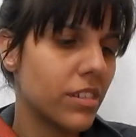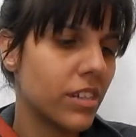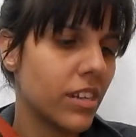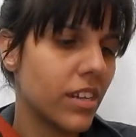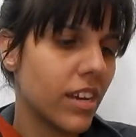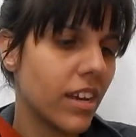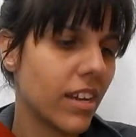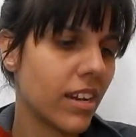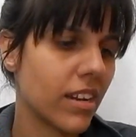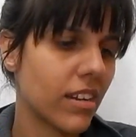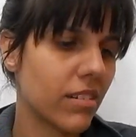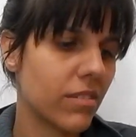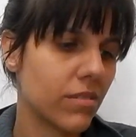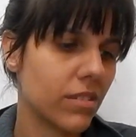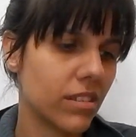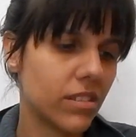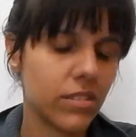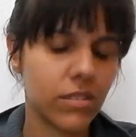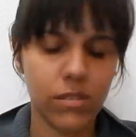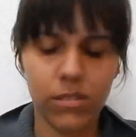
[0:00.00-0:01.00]
and I know
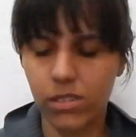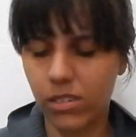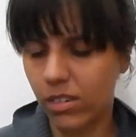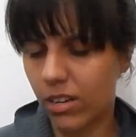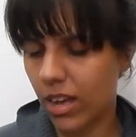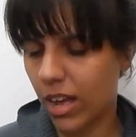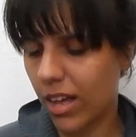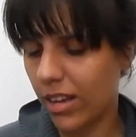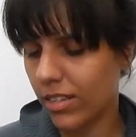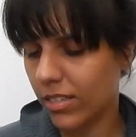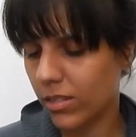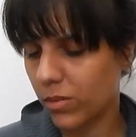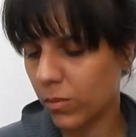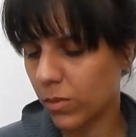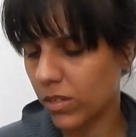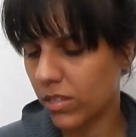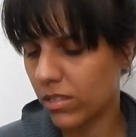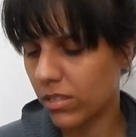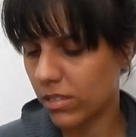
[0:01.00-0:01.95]
that Susan Collins was